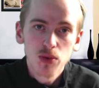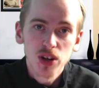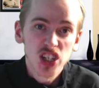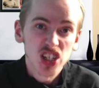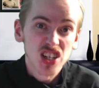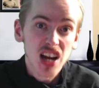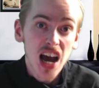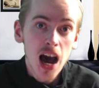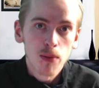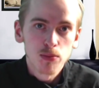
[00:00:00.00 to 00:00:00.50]

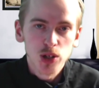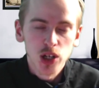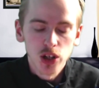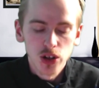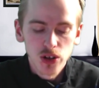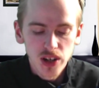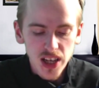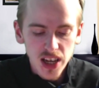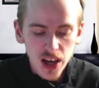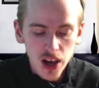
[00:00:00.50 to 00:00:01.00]
which is
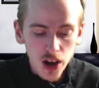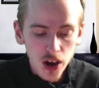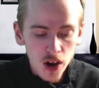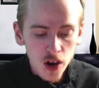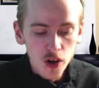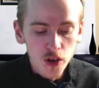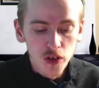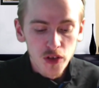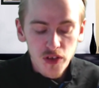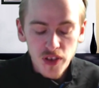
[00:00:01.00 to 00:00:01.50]
absolutely
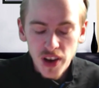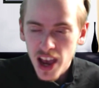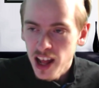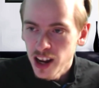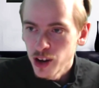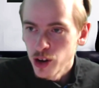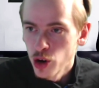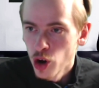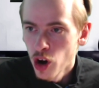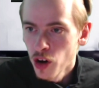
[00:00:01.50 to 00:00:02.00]

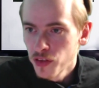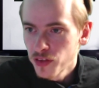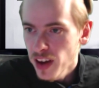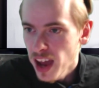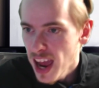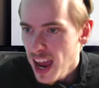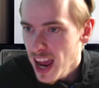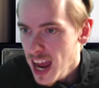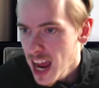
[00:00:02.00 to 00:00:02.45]
fair enough.